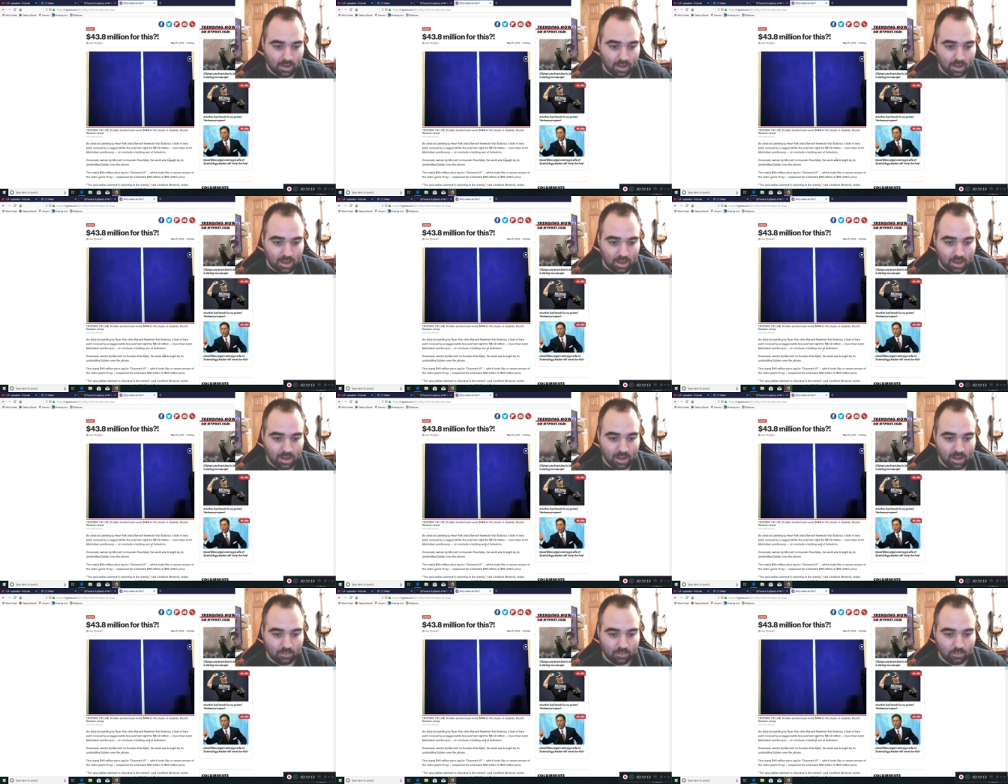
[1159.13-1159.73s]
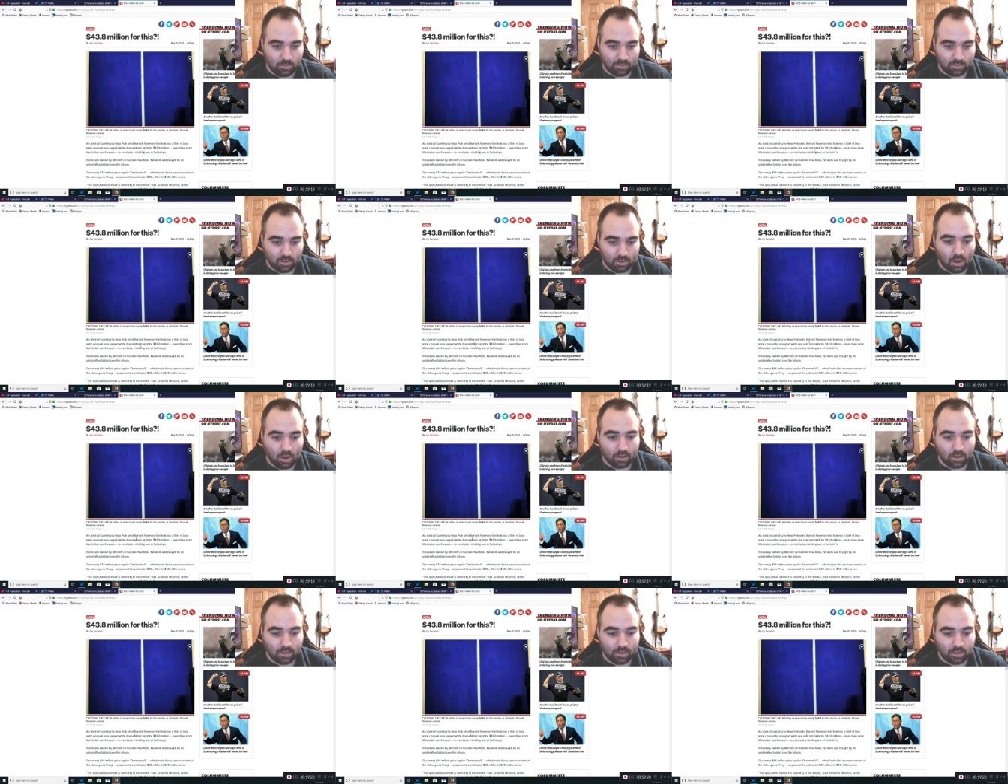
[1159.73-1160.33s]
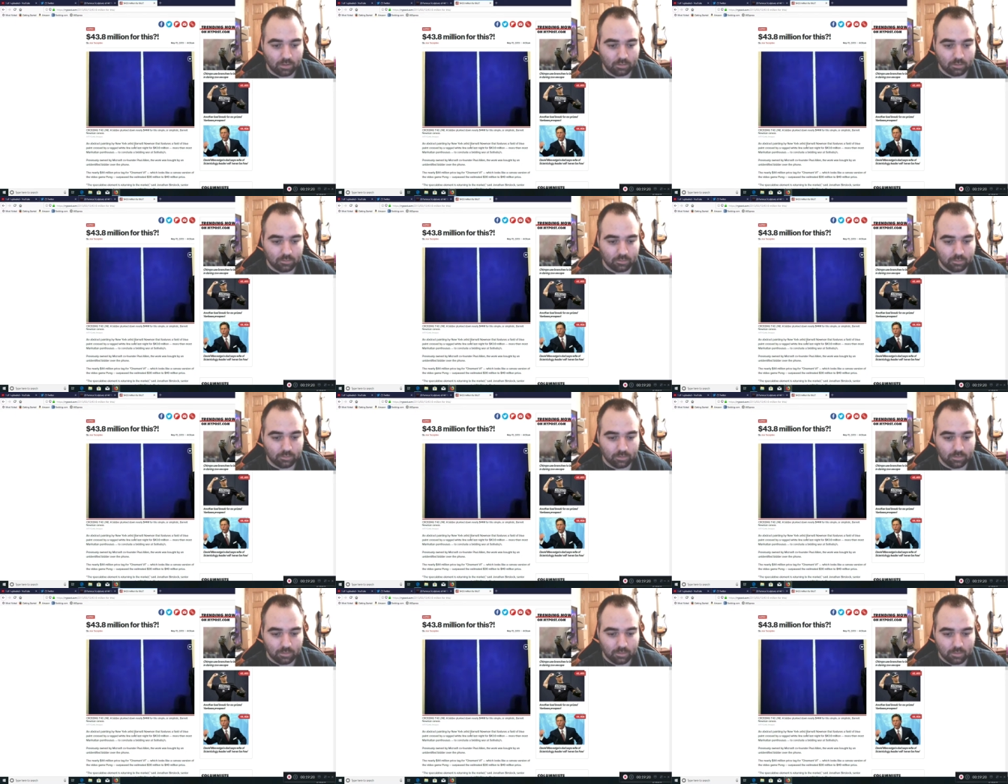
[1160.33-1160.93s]
And we're talking,
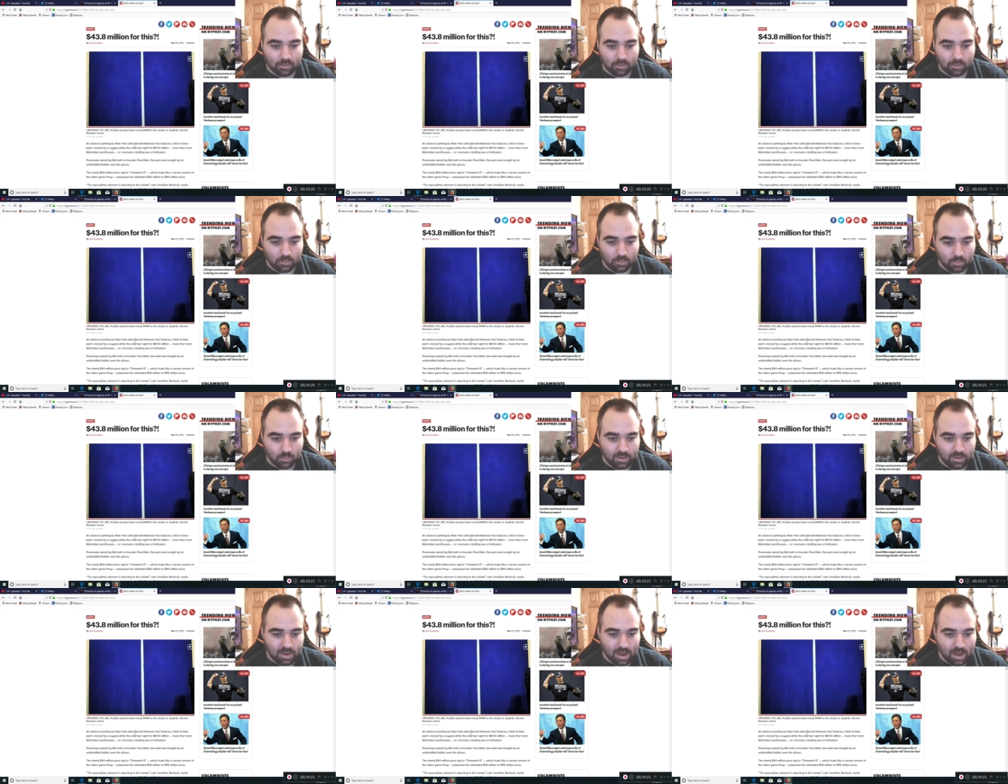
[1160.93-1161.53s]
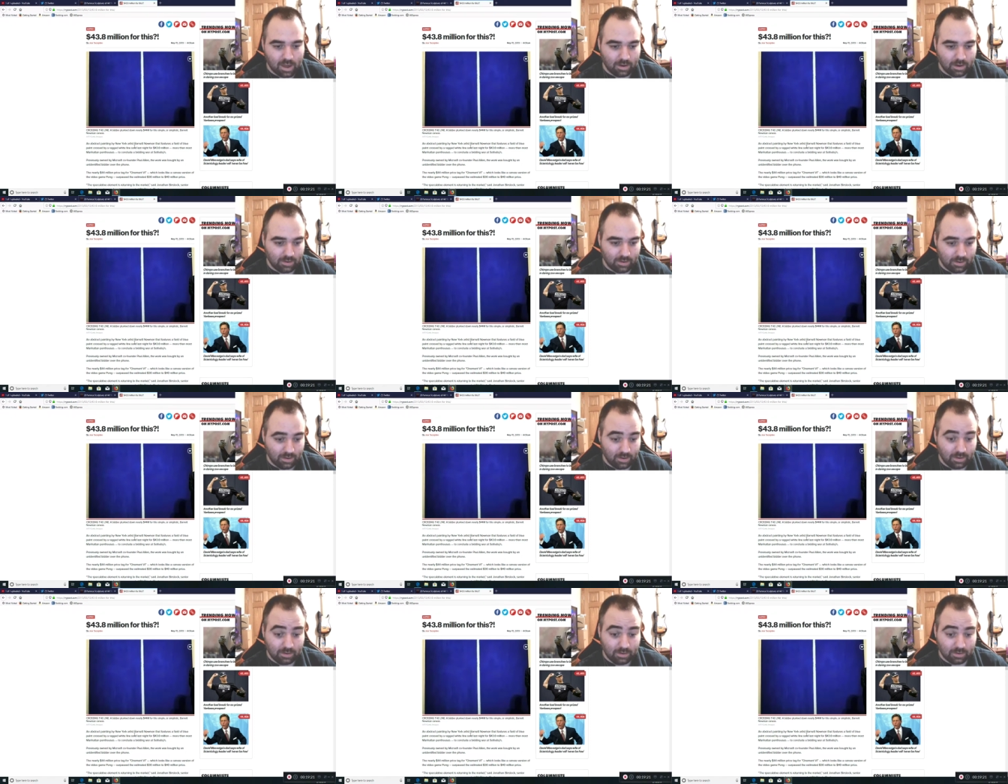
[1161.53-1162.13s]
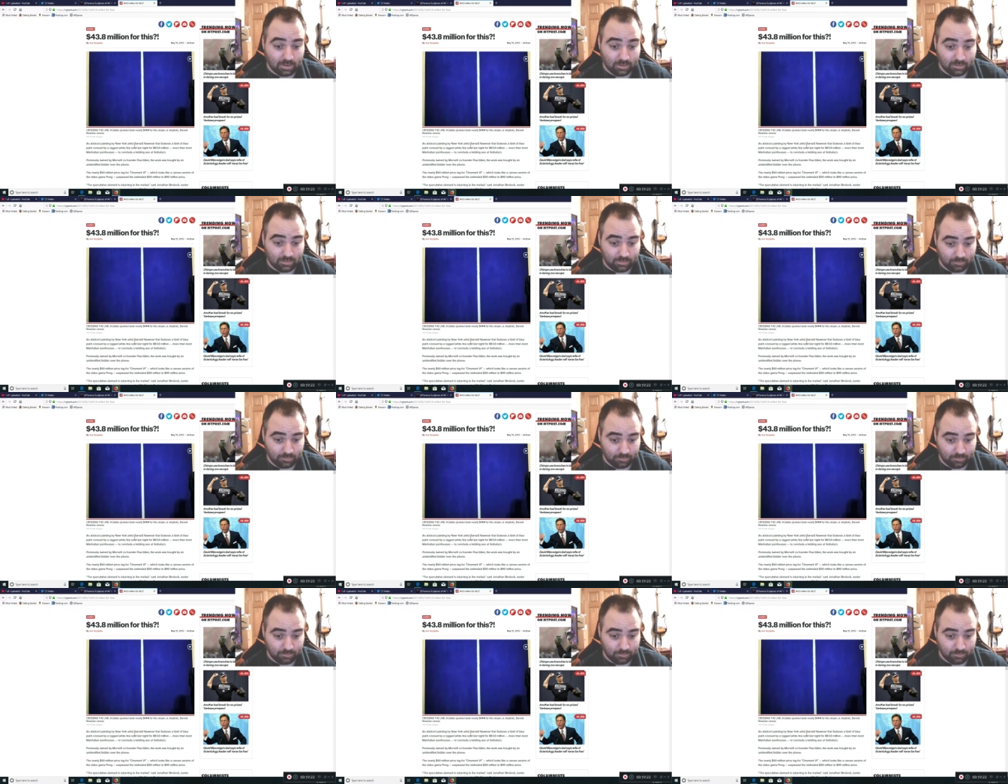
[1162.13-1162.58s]
we got an idiot